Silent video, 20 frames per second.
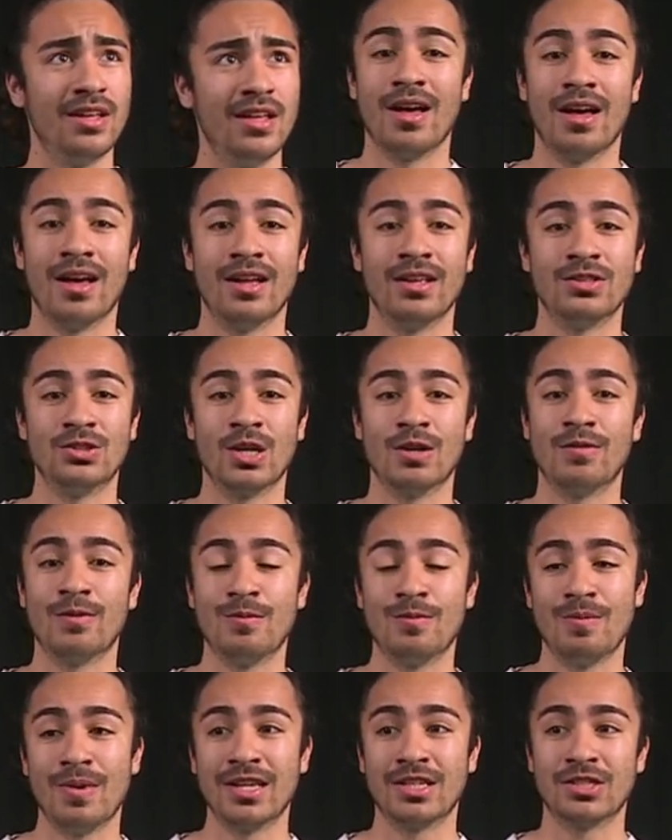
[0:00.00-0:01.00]
Uh,
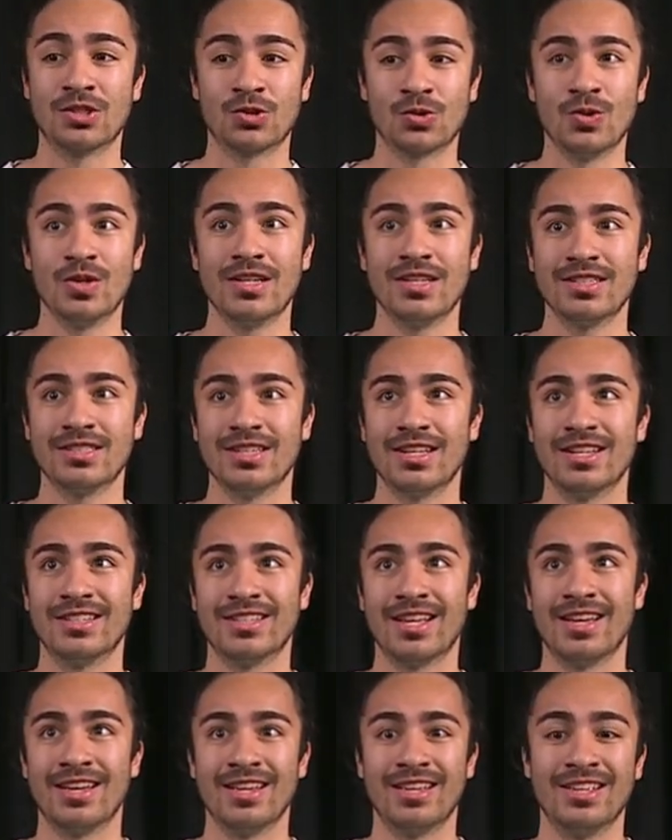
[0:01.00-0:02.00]
Java makes strings is
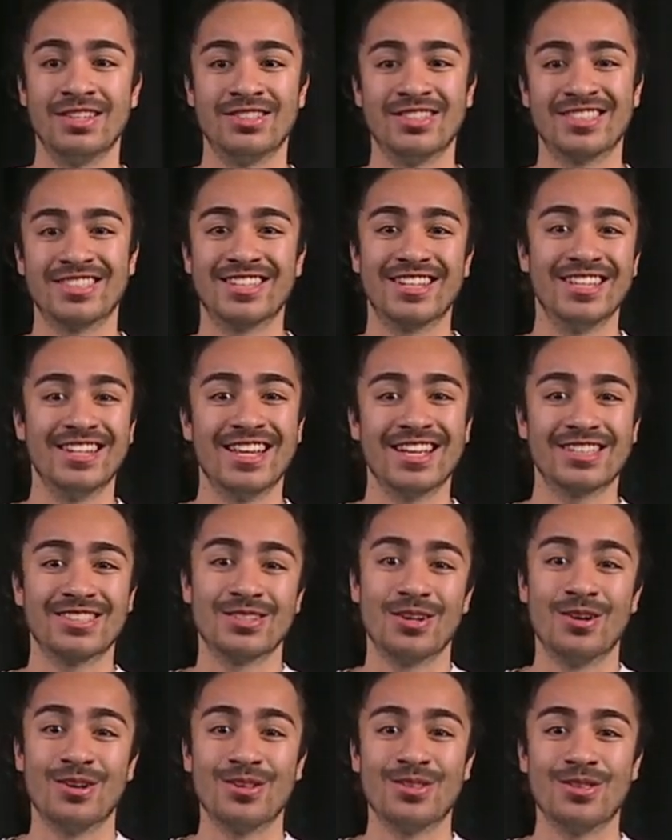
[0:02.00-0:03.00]
that it just connects
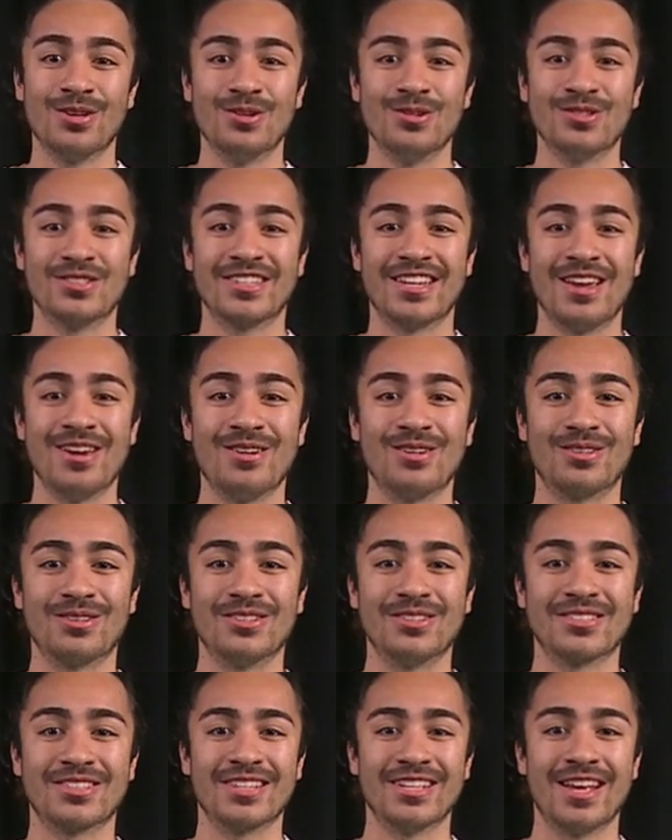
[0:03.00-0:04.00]
all those
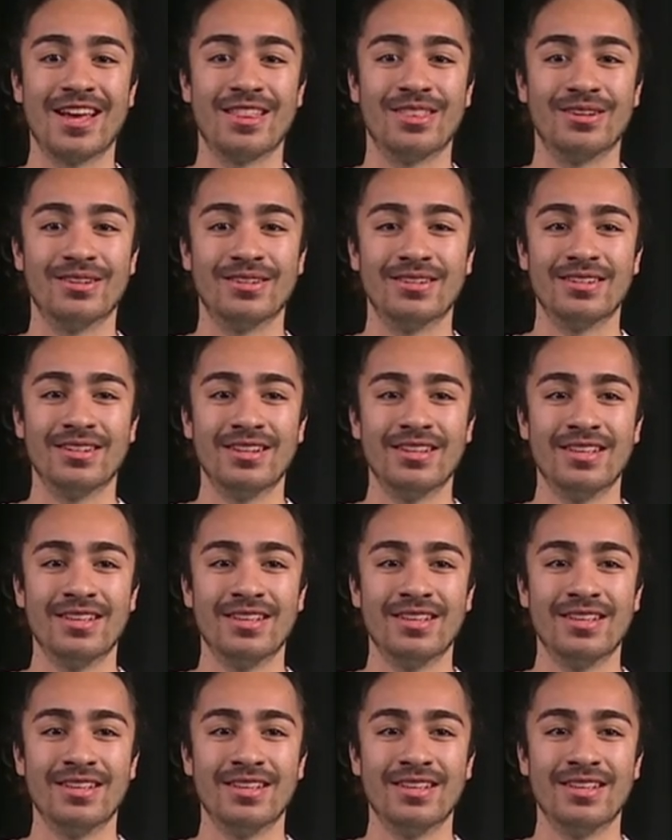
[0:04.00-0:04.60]
characters together